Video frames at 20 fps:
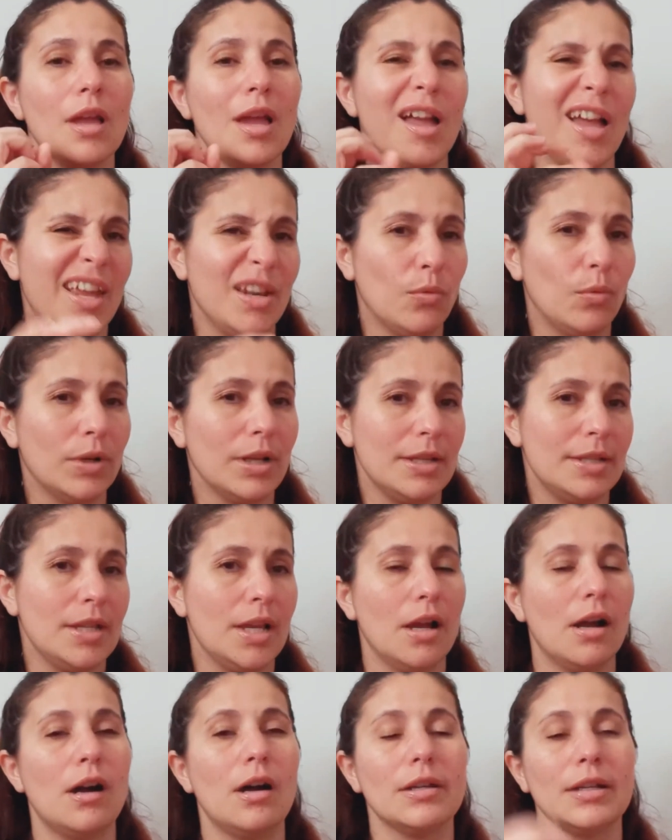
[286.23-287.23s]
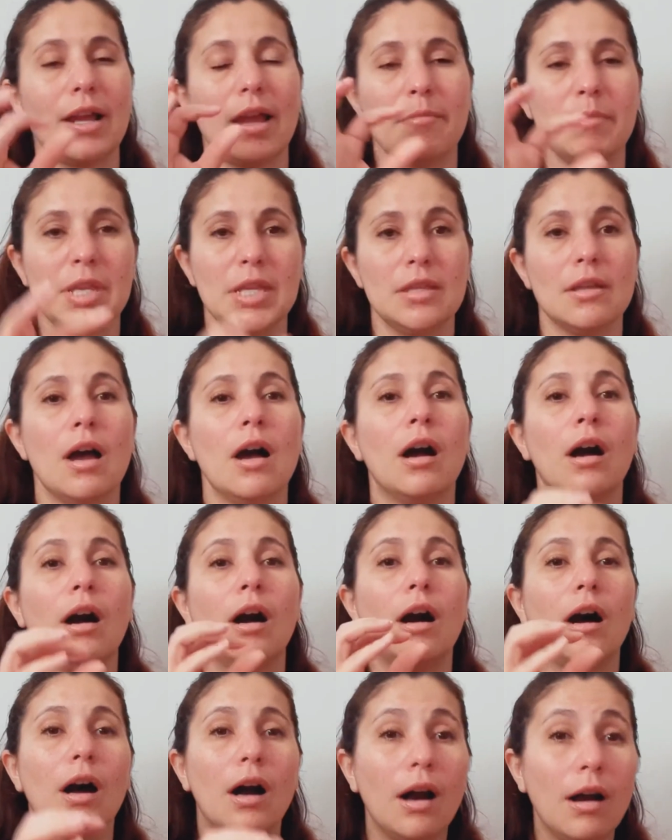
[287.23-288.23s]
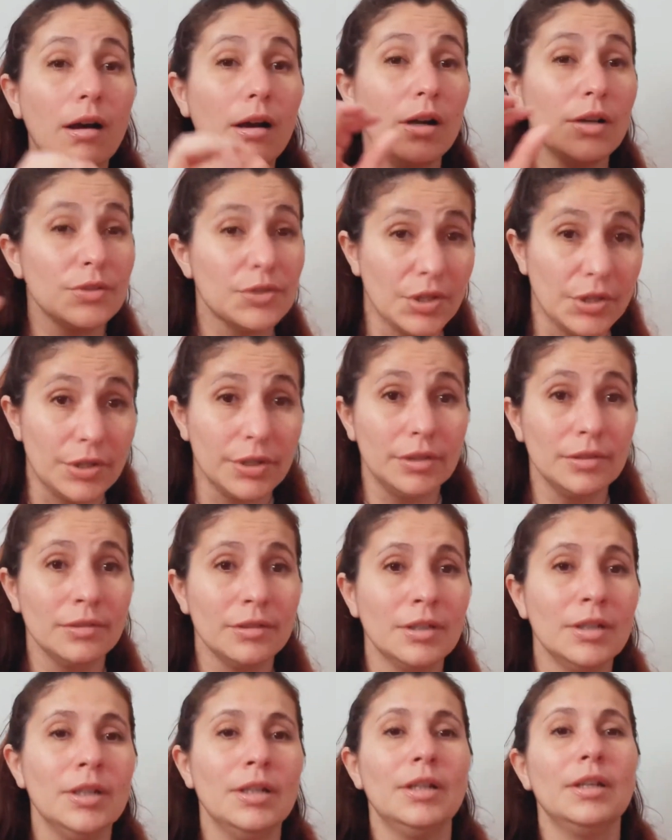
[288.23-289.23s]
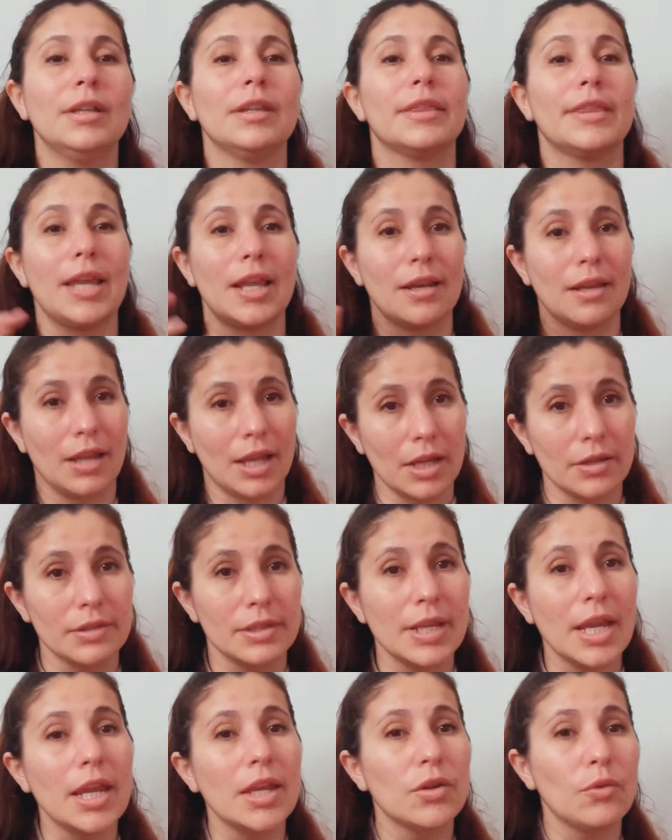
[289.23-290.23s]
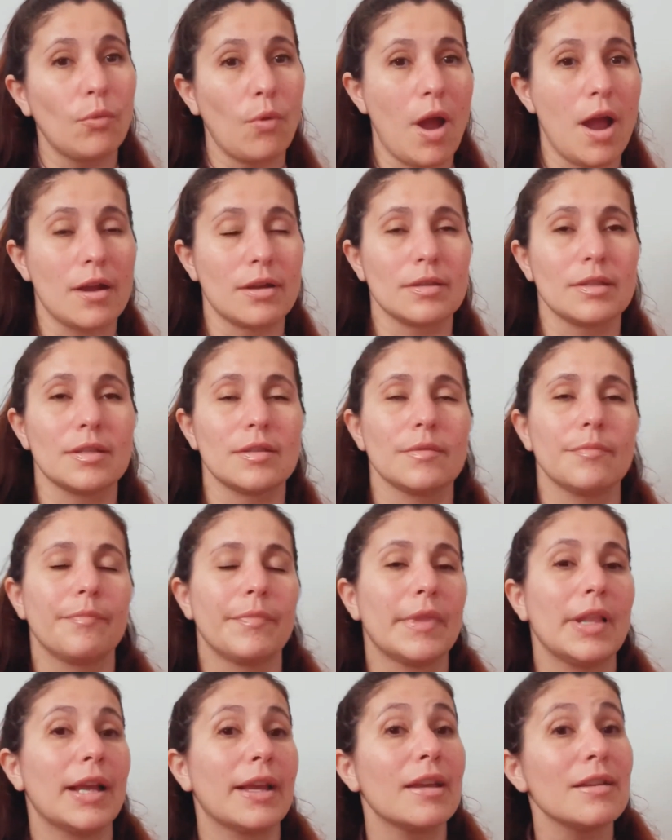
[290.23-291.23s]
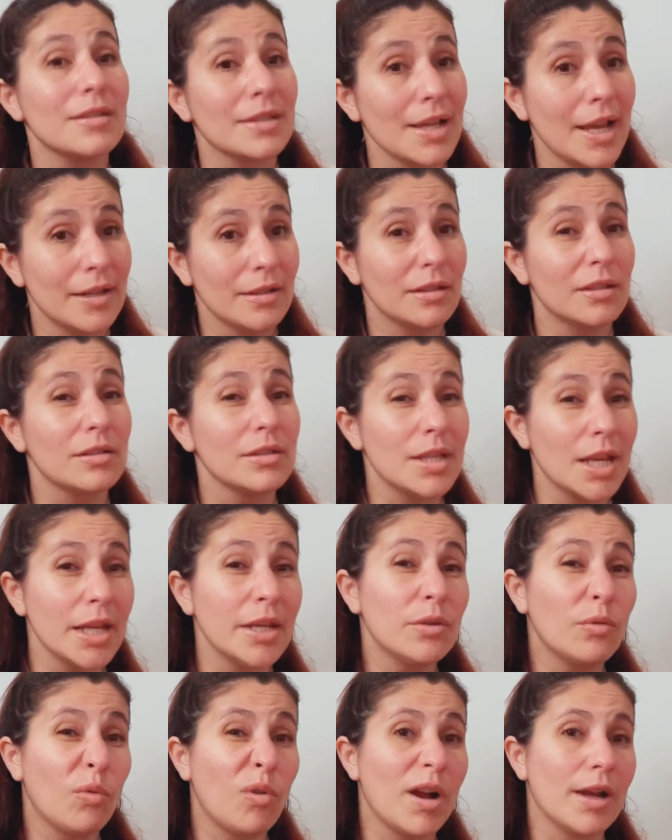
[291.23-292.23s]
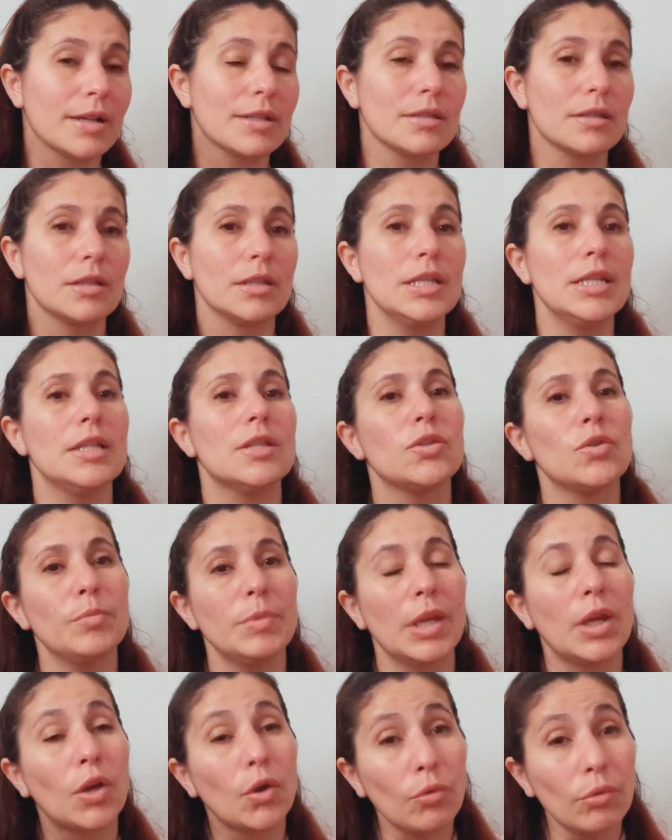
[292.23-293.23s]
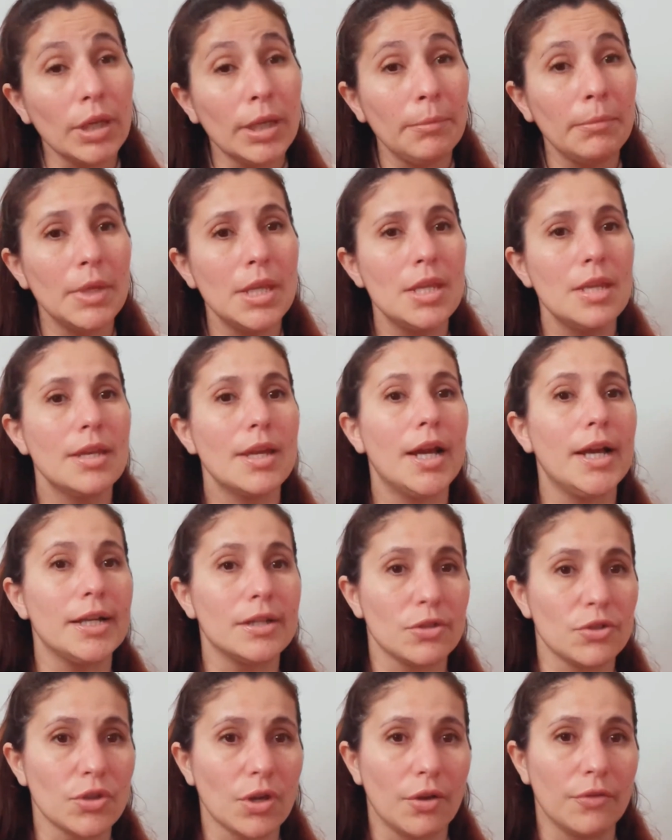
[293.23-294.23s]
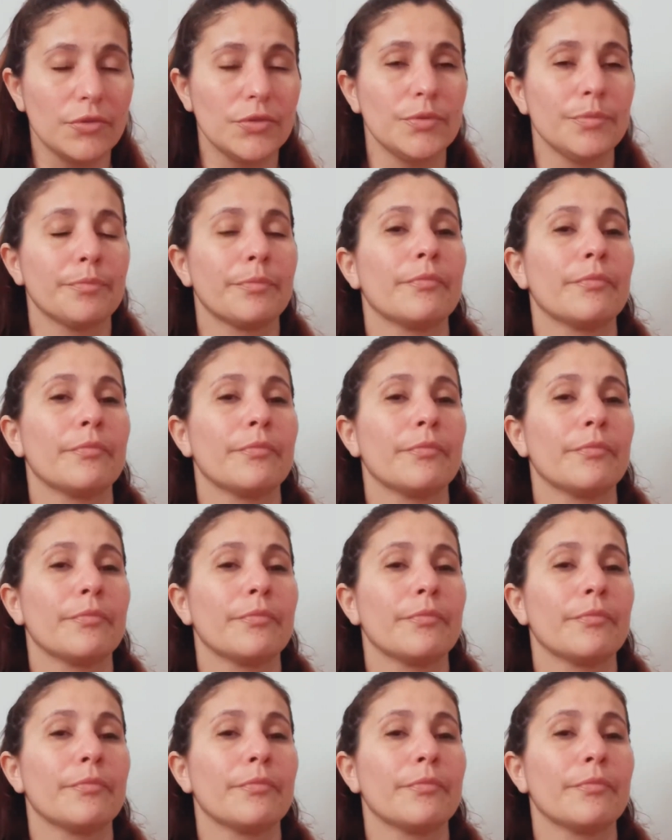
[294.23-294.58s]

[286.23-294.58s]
And when I say hard, I mean harder than a container wax. Like I said, container wax needs to be creamy and soft.